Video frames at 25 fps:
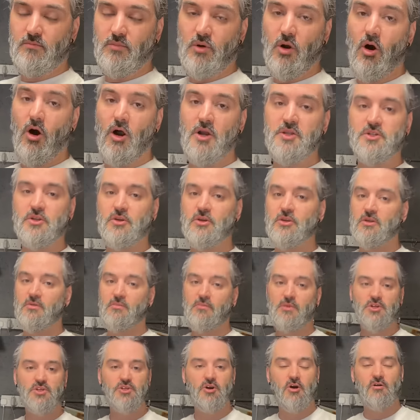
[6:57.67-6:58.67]
But I do the
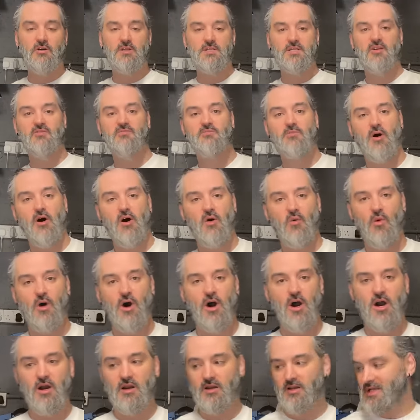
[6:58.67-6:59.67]
majority of my
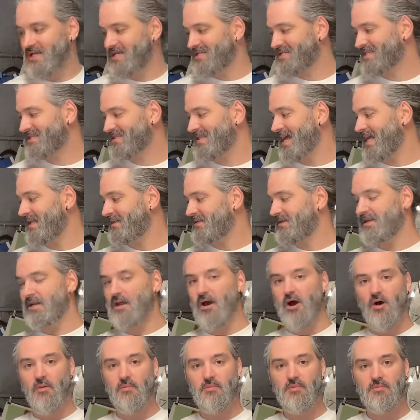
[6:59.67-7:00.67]
work standing
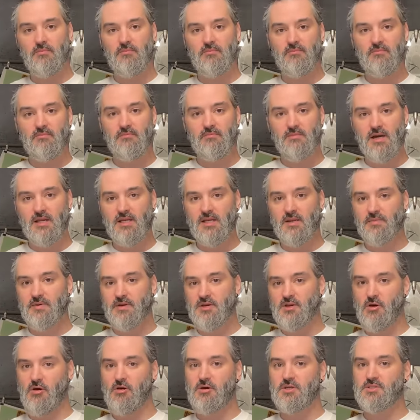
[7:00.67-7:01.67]
up. And it'd be
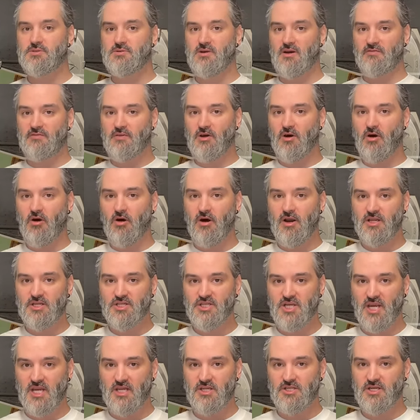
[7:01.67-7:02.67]
nice to have the height
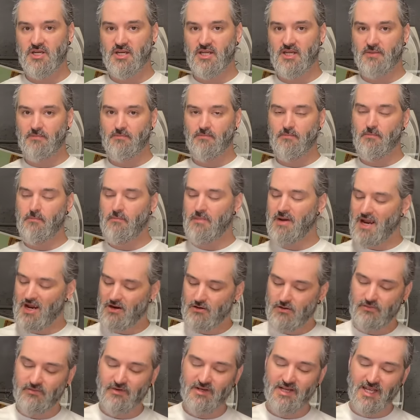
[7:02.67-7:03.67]
changing in a matter
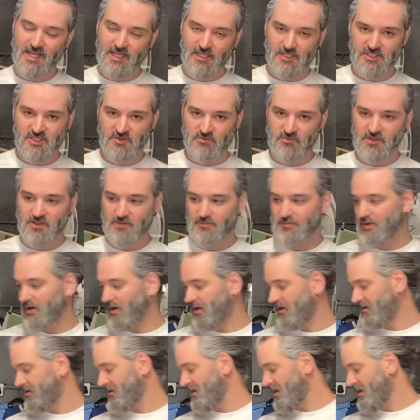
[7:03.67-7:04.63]
of an instant with a button.